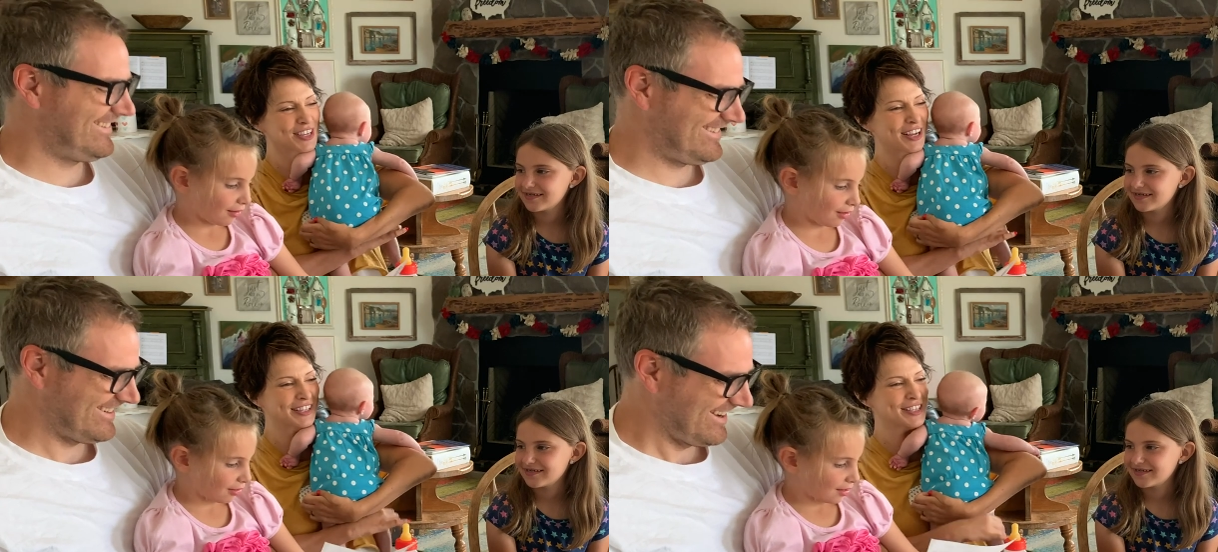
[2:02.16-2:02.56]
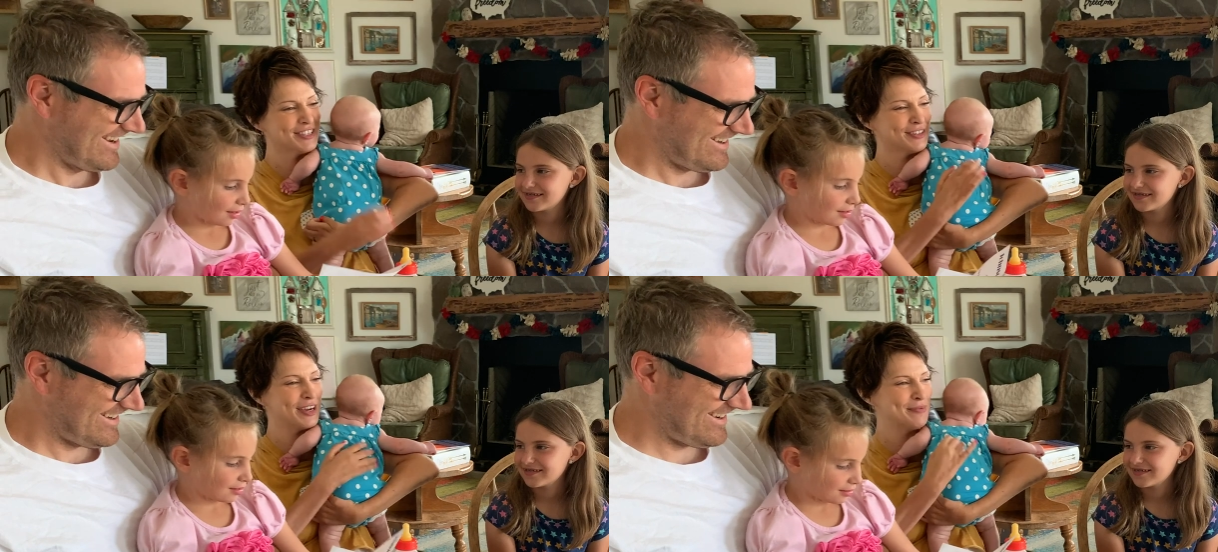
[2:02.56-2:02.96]
Speaker 1: Chocolate
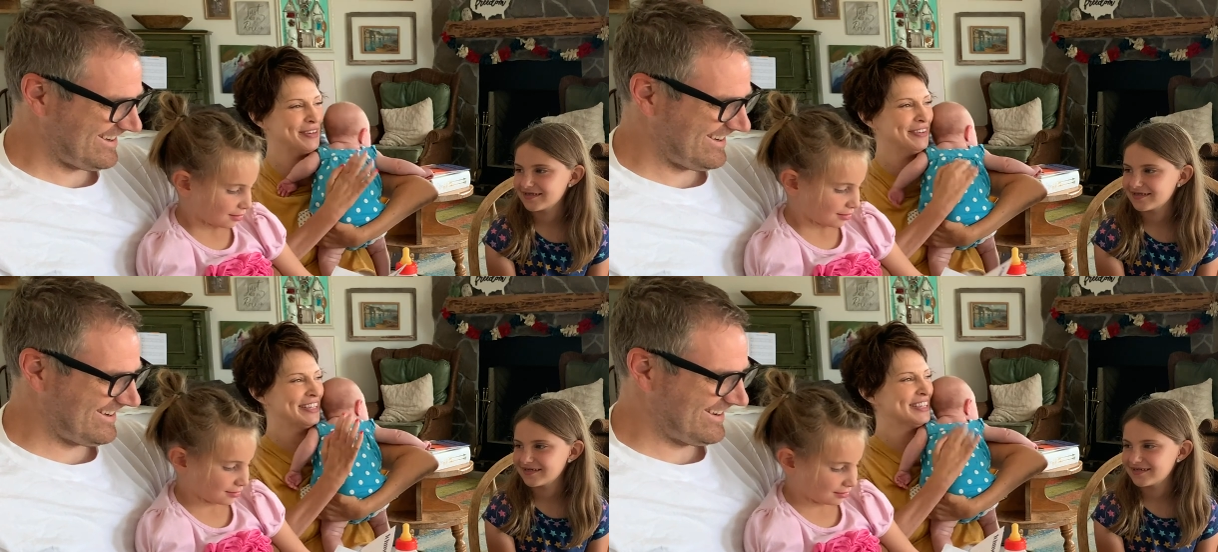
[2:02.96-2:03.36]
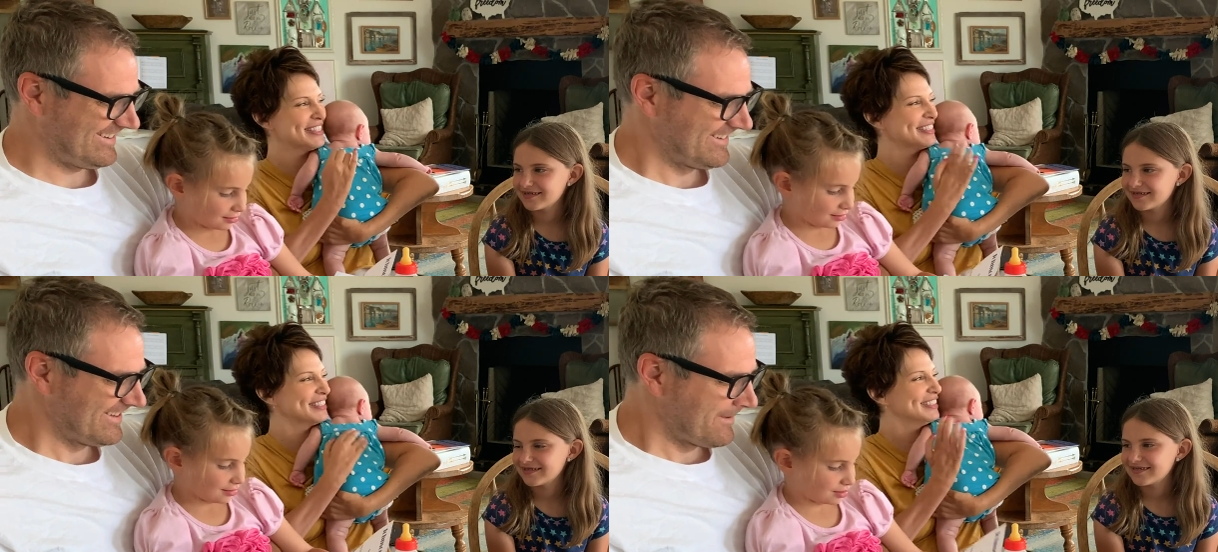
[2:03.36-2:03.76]

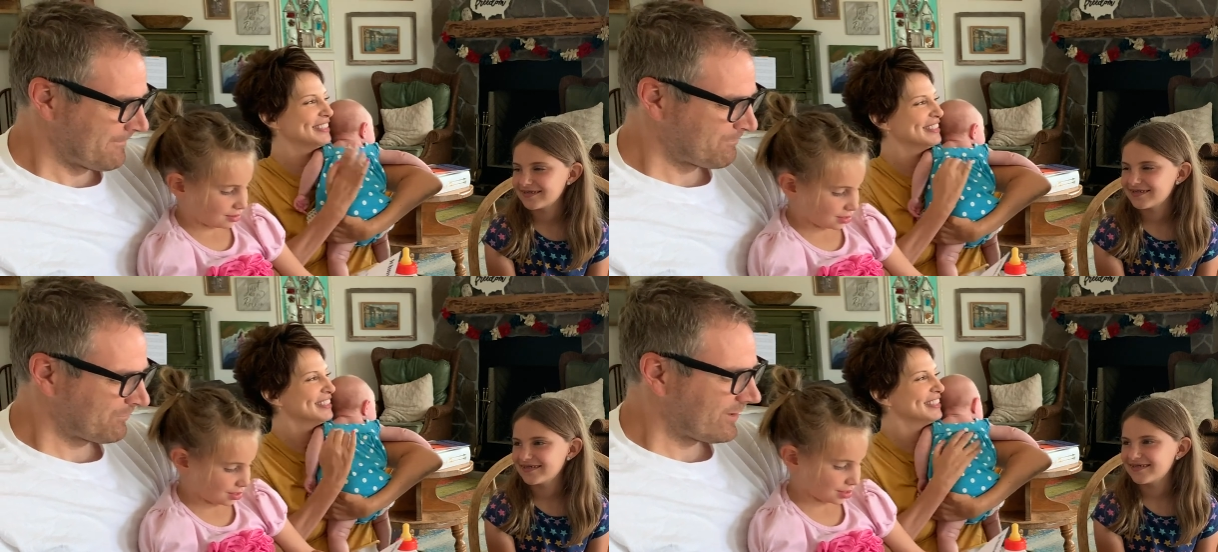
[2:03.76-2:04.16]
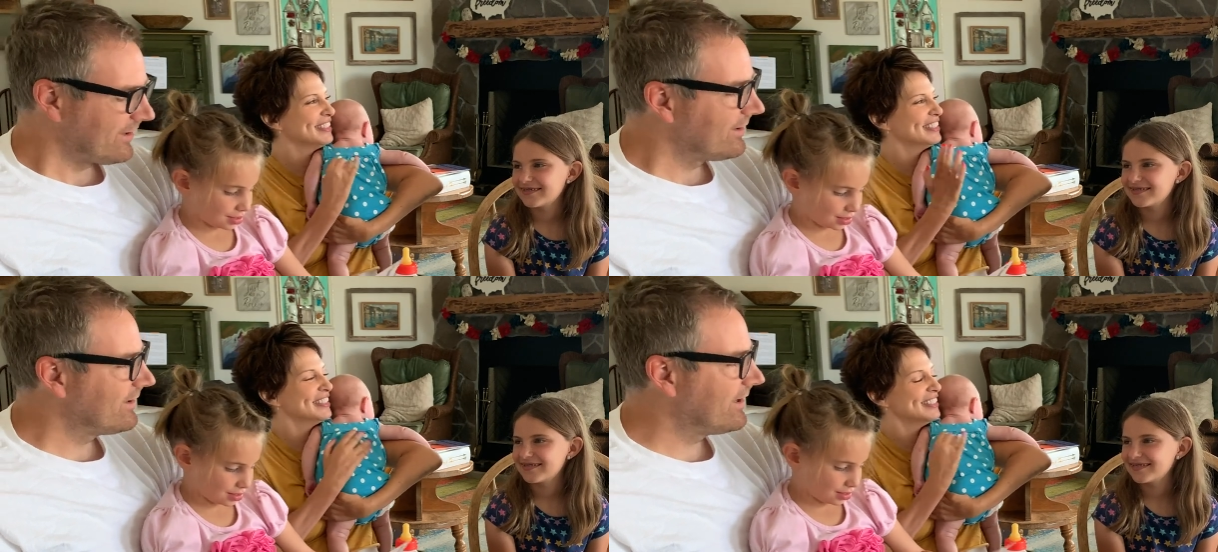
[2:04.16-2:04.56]
strawberries.
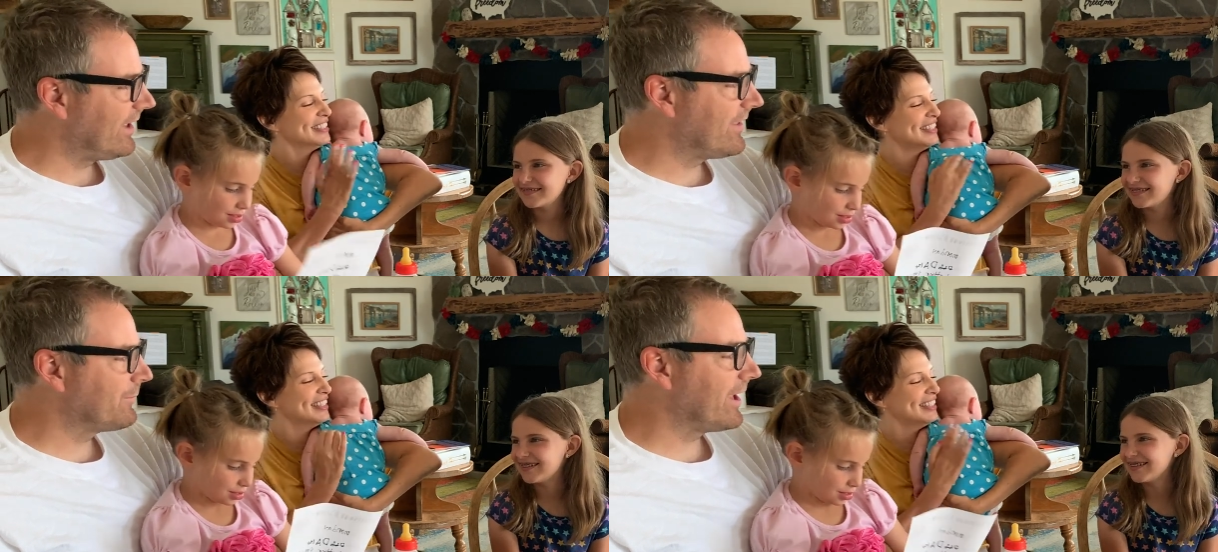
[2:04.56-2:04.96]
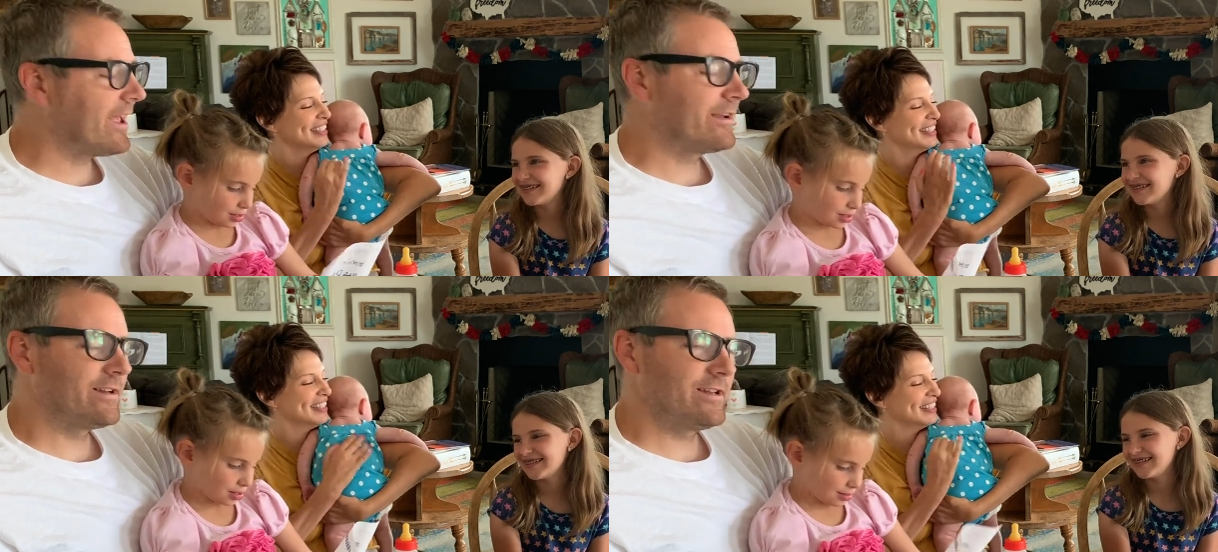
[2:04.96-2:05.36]
Speaker 2: And then we
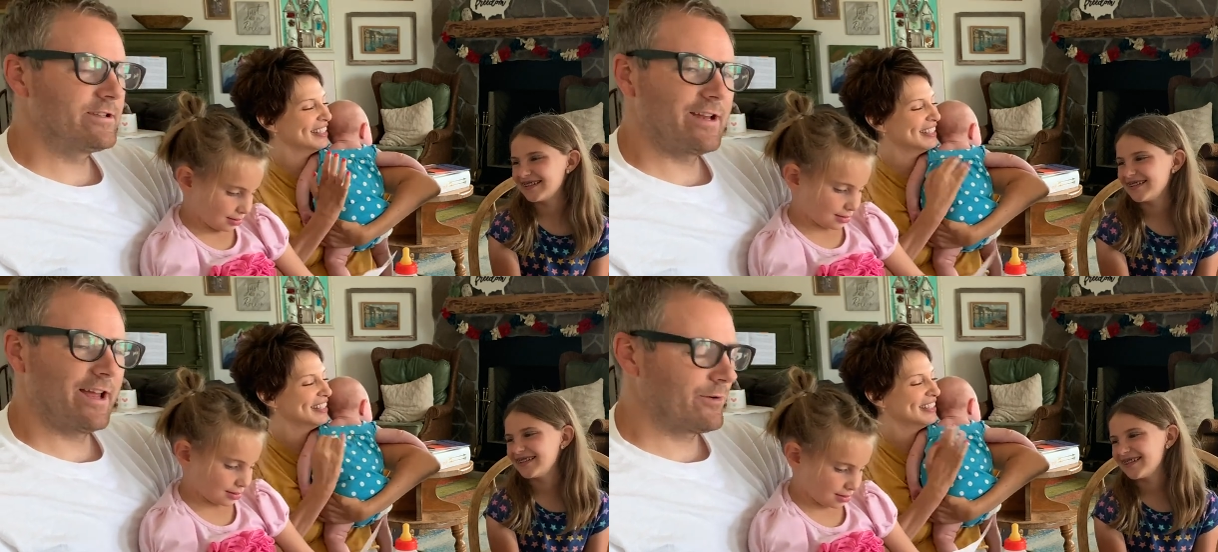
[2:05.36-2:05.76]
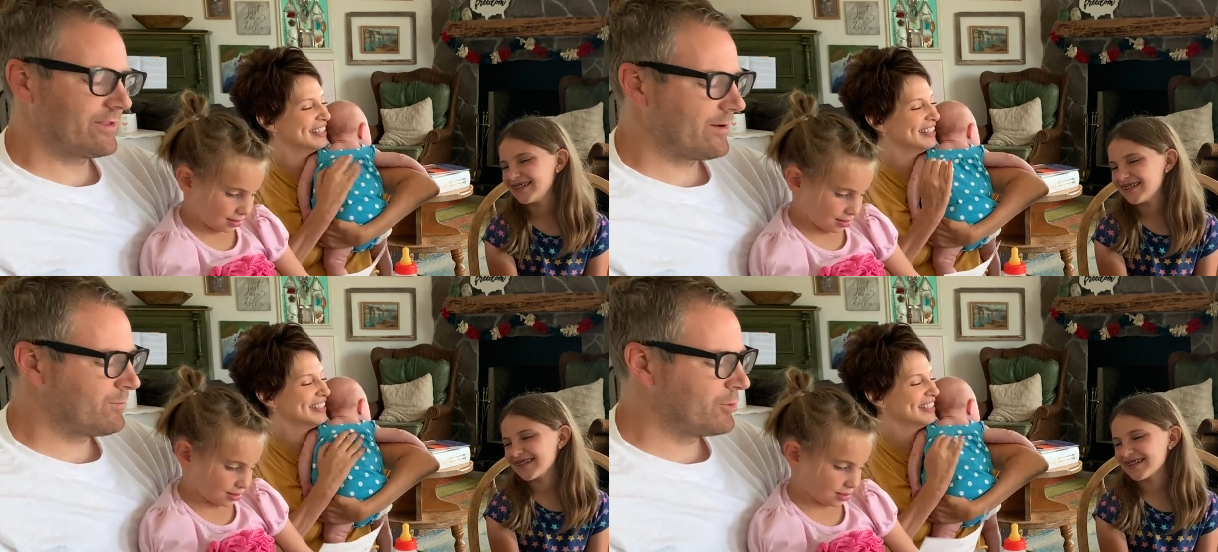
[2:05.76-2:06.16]
ended each night with a
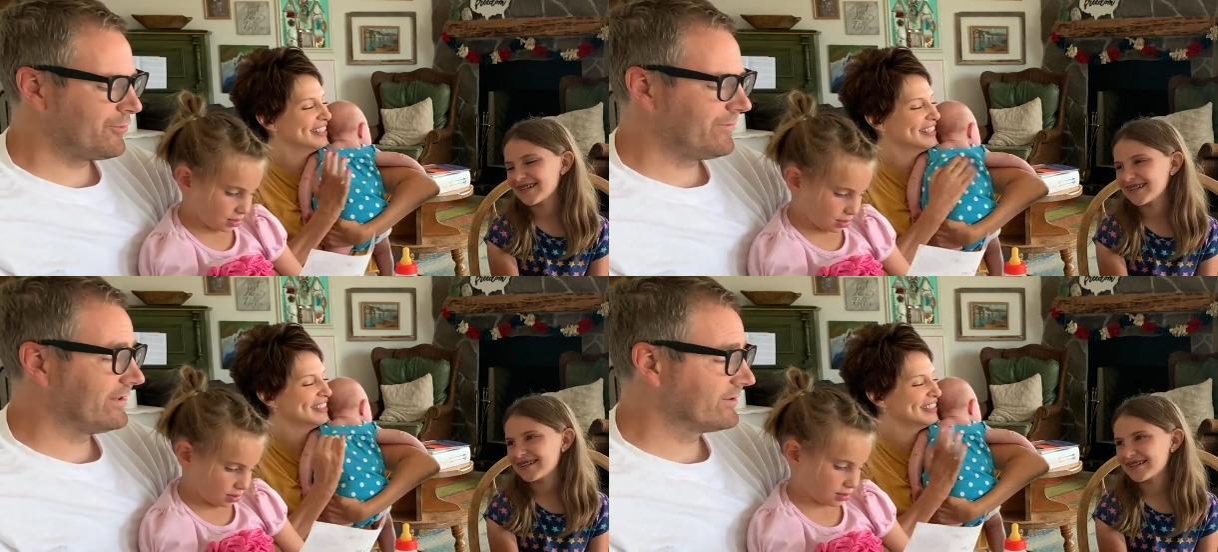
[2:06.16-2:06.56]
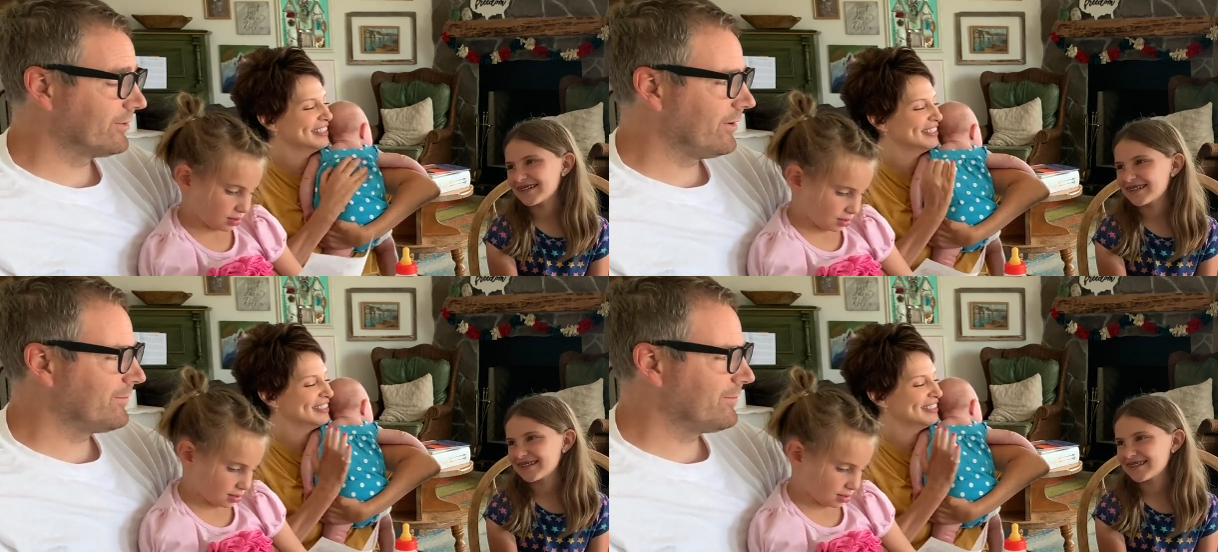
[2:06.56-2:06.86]
movie. So what